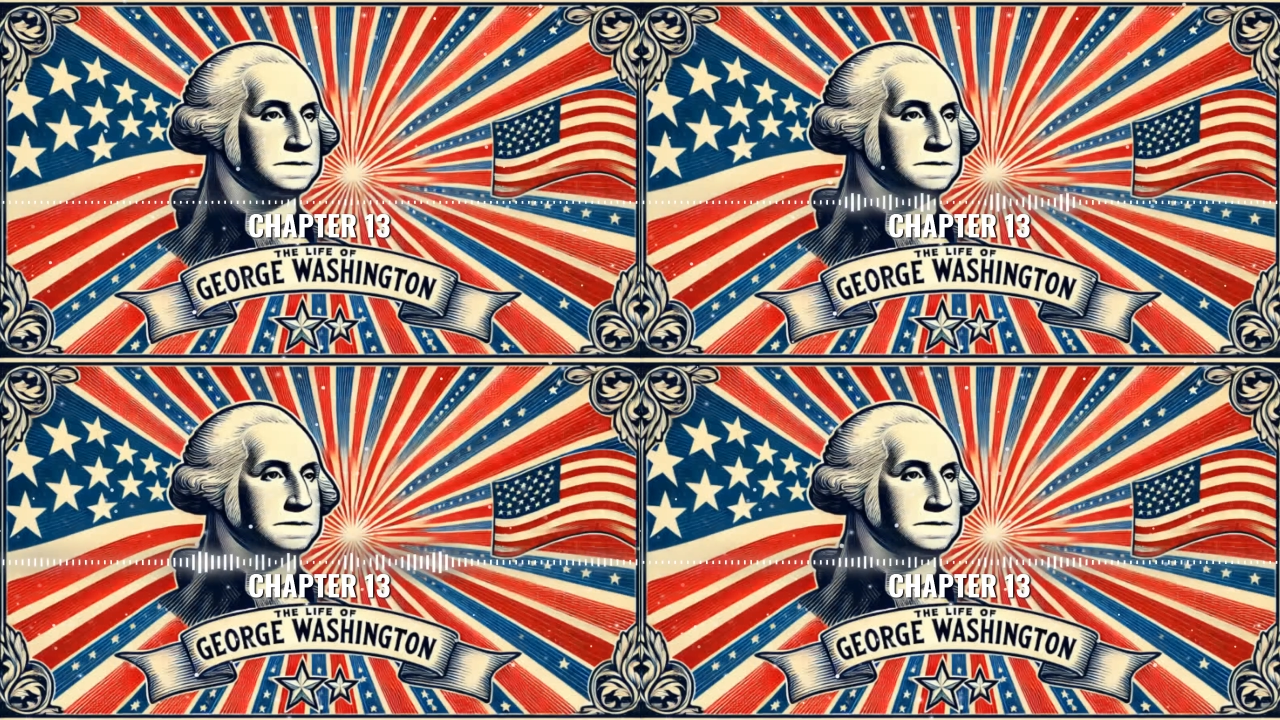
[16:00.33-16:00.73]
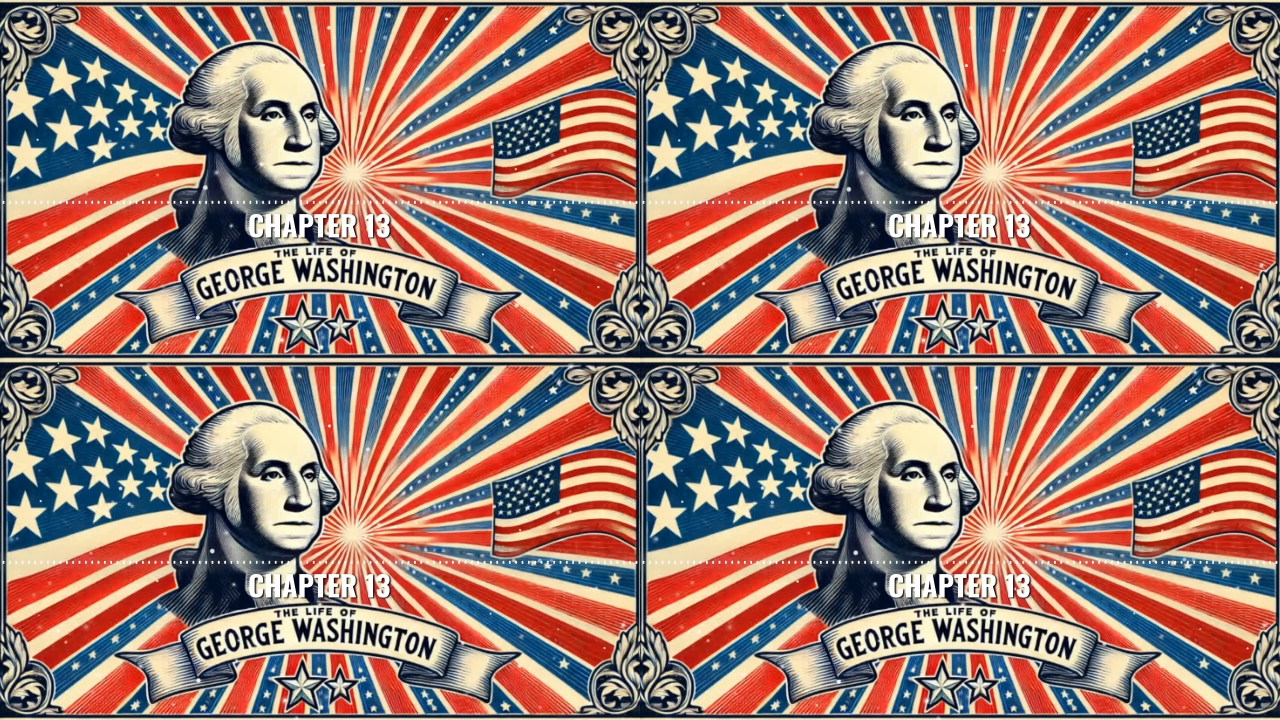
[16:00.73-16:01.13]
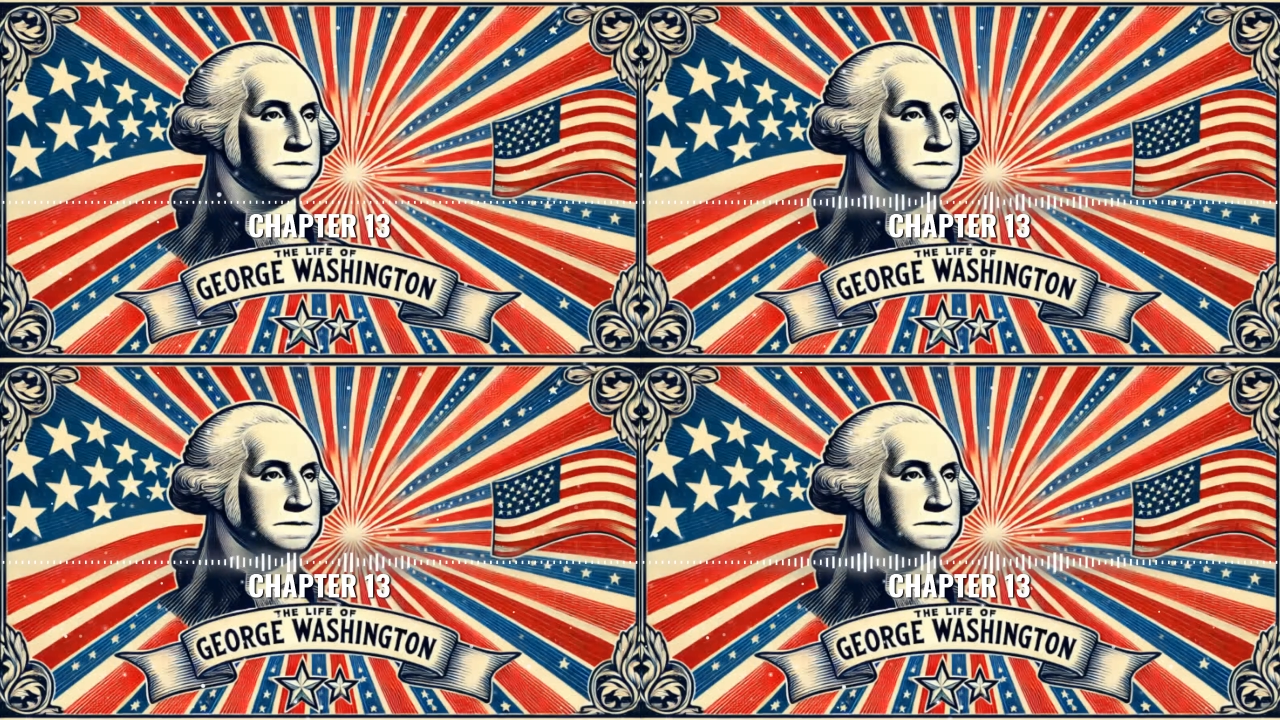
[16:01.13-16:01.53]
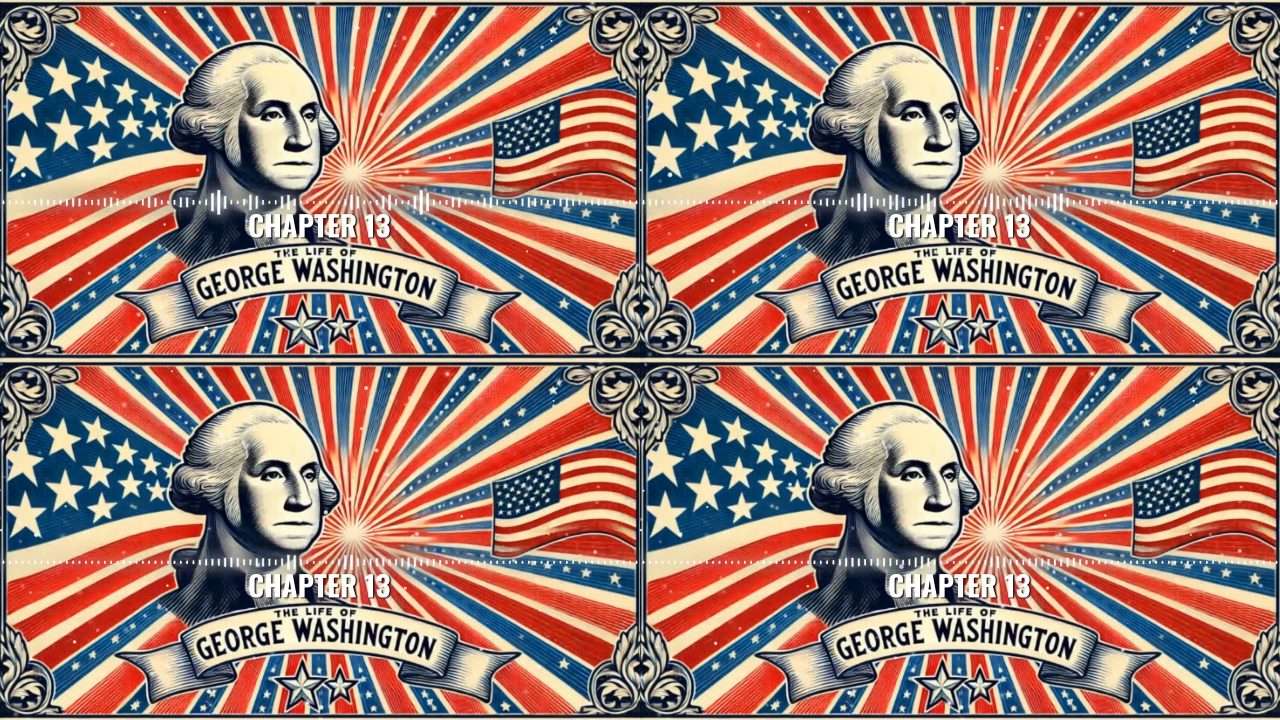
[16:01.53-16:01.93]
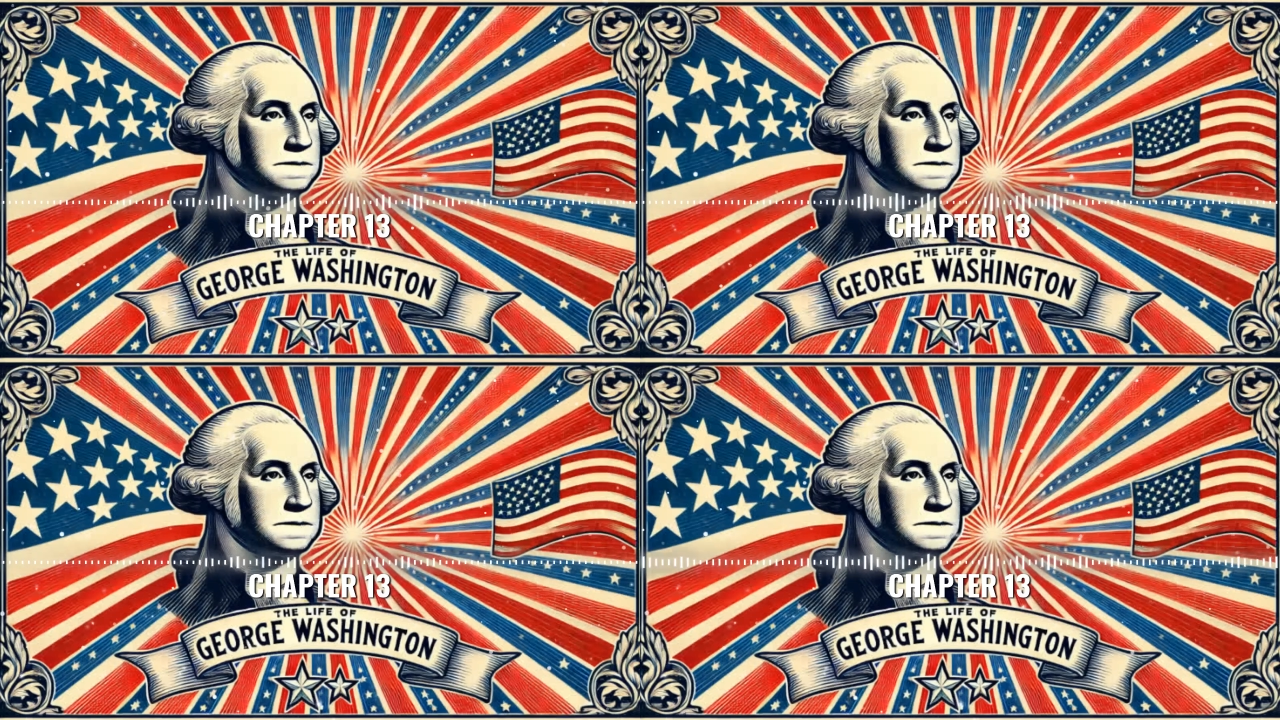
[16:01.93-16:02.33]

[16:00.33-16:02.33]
filled, and bore the same